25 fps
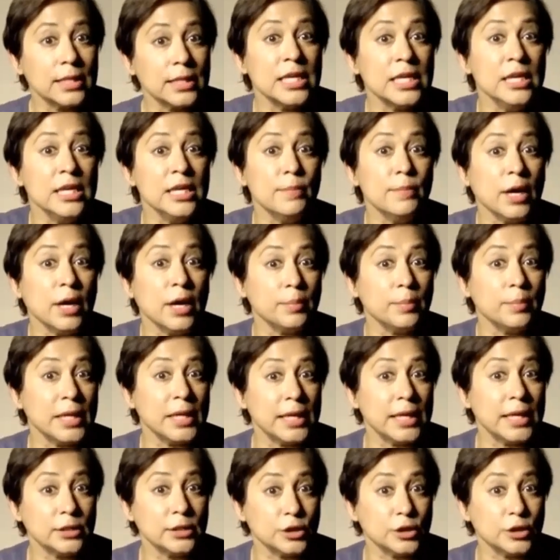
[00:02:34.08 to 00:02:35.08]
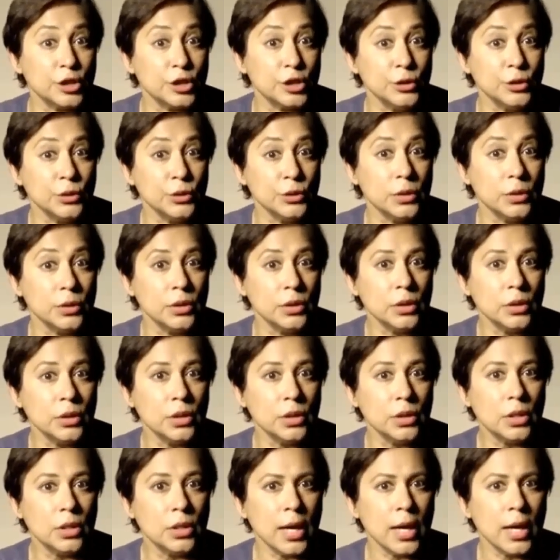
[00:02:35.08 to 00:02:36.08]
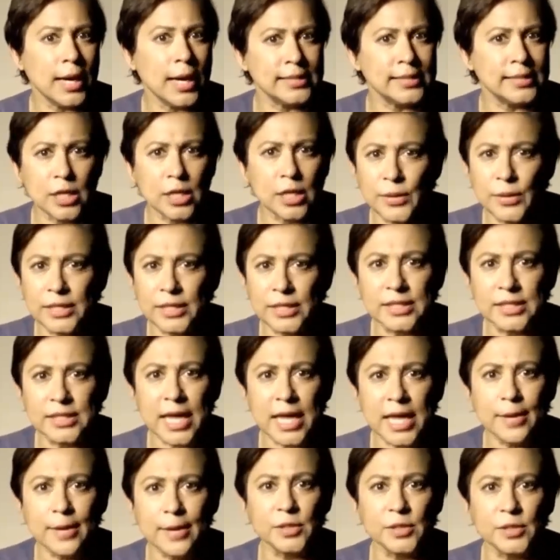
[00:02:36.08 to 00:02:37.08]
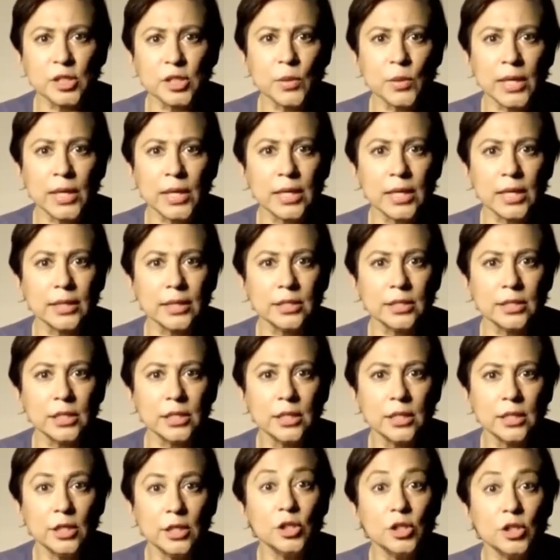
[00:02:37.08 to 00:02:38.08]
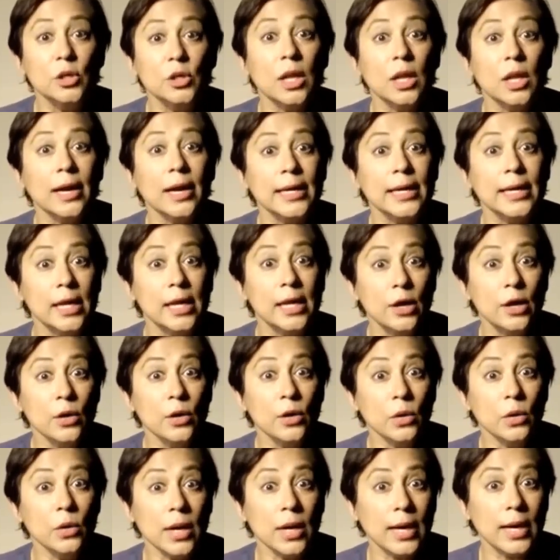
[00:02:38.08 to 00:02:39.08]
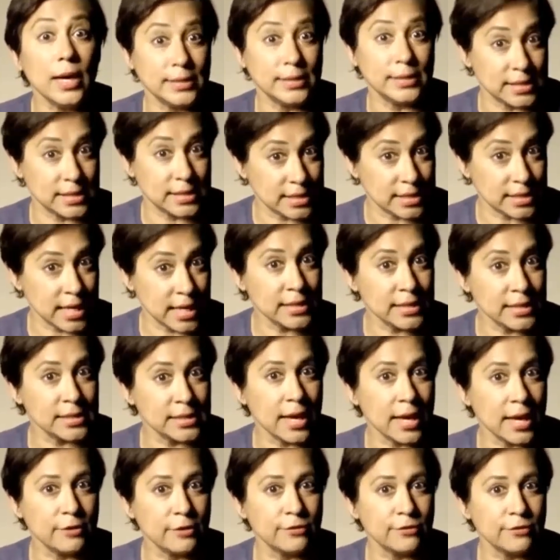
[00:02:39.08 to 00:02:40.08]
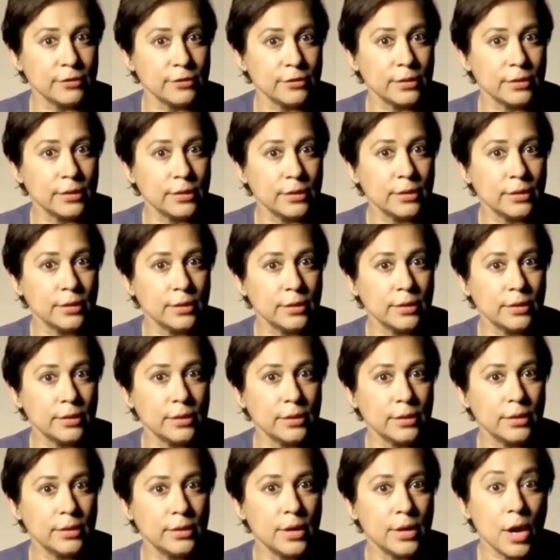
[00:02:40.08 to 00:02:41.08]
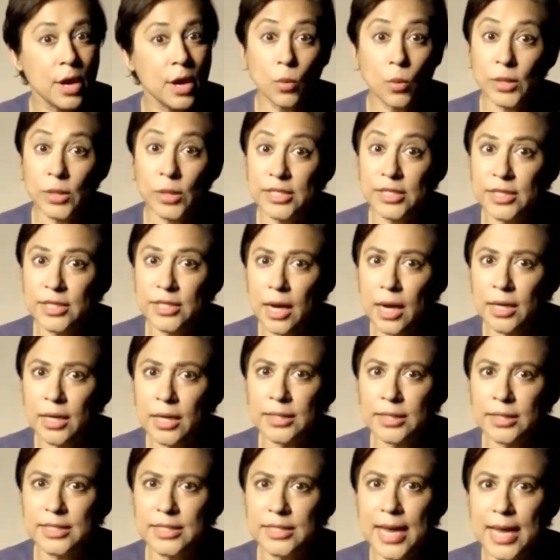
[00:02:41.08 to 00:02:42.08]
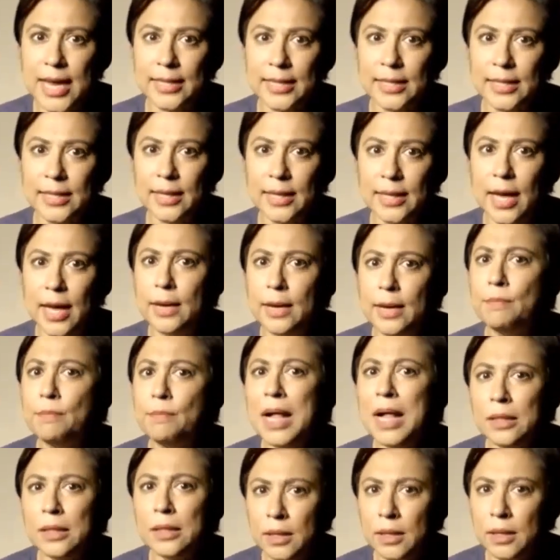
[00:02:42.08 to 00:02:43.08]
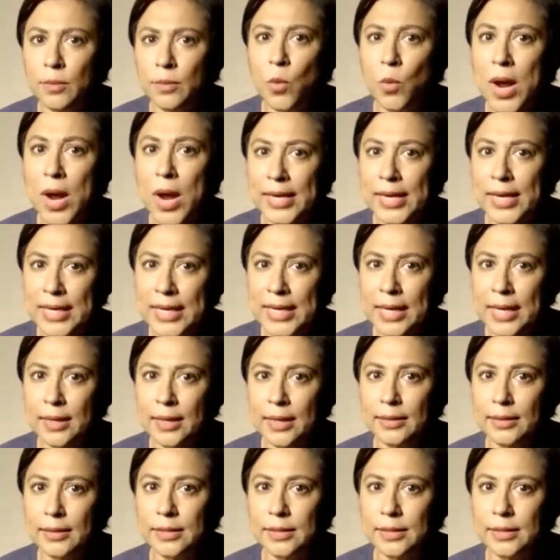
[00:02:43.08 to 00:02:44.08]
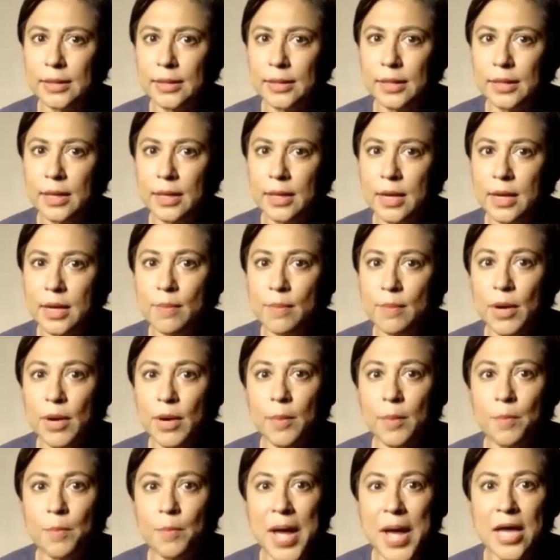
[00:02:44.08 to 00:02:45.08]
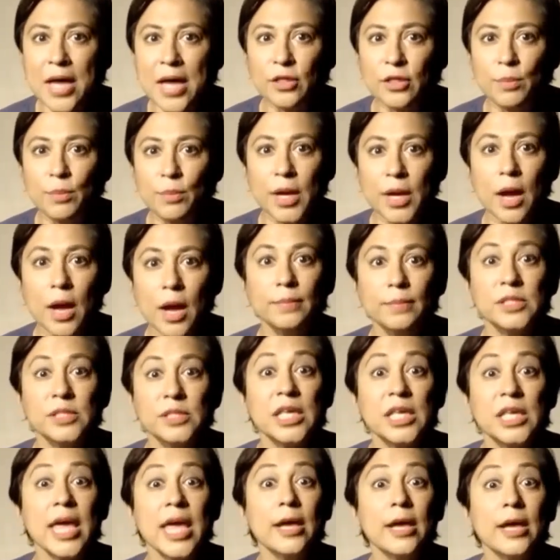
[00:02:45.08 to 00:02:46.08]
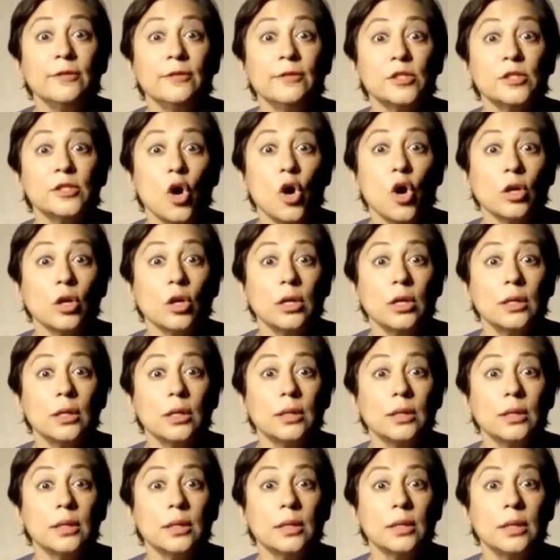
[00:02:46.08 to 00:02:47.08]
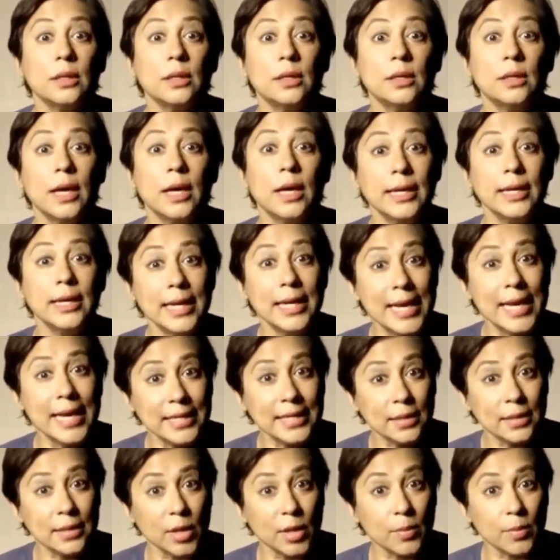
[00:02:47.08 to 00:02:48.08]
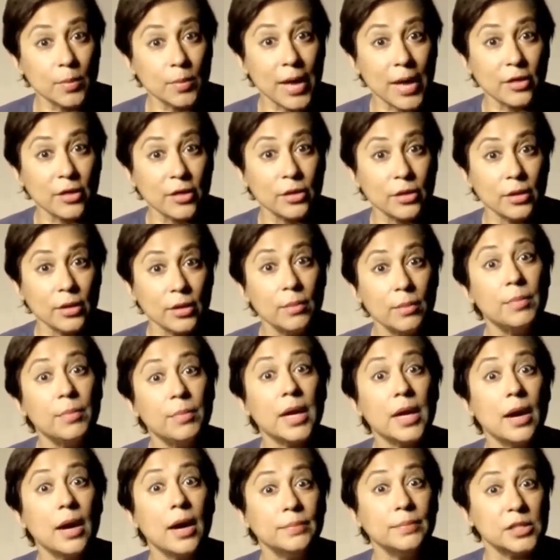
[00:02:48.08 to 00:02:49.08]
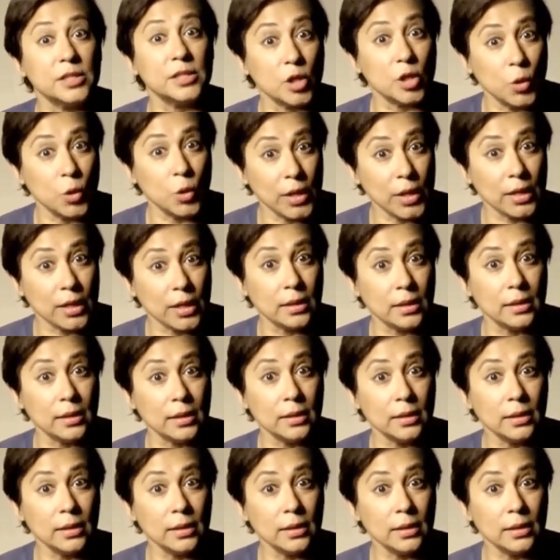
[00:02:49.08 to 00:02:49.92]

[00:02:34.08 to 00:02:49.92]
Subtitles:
that he might be killed too, and so he escapes to England to lie low and stay safe. With Duncan dead and Malcolm away in England, Macbeth becomes King of Scotland and Lady Macbeth becomes Queen.